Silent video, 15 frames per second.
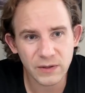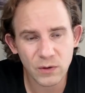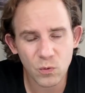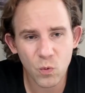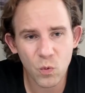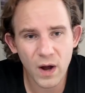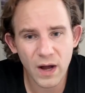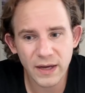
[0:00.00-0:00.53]
So
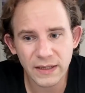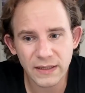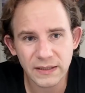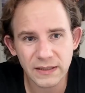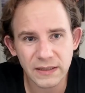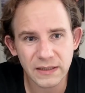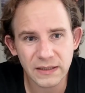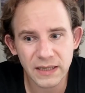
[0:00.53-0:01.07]
why
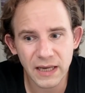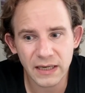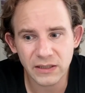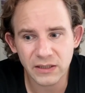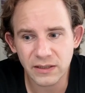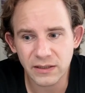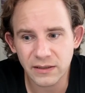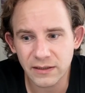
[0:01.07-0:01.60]
is this
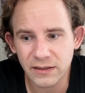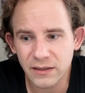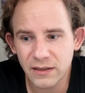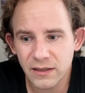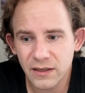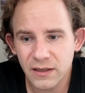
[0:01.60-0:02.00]
actually